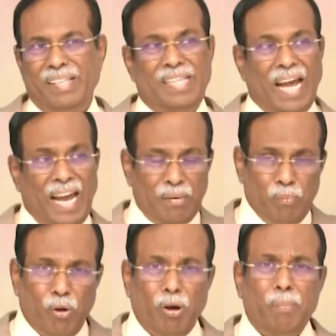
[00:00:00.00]
that
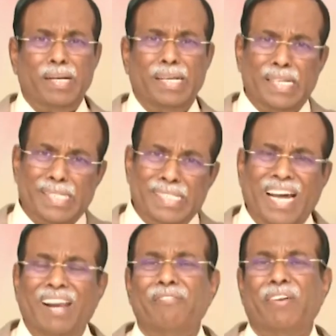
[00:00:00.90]
moment
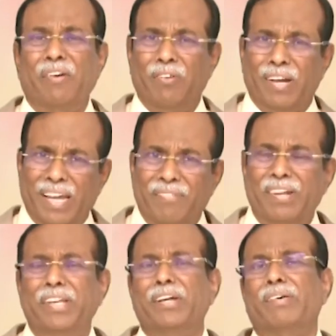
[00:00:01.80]
itself I
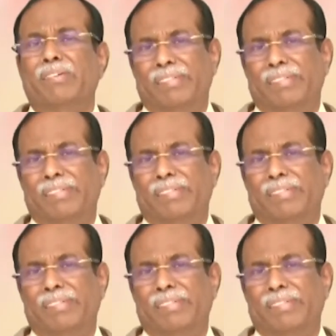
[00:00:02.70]
forgiven you